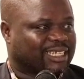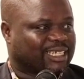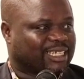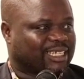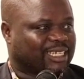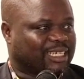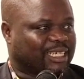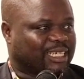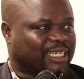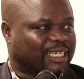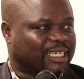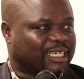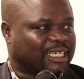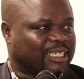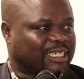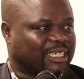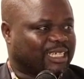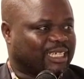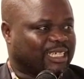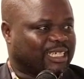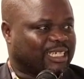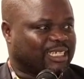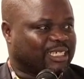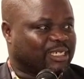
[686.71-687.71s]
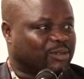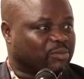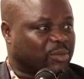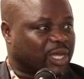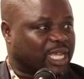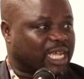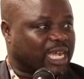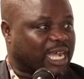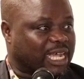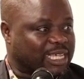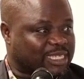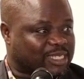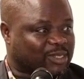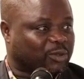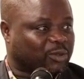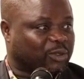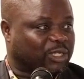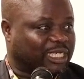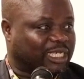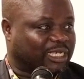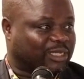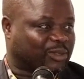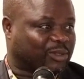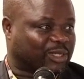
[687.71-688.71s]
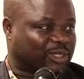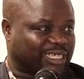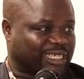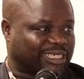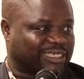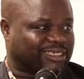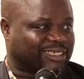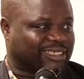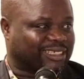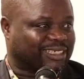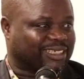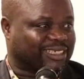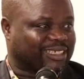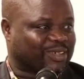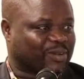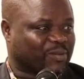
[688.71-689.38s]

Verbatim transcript: uh, uh, in my high school education.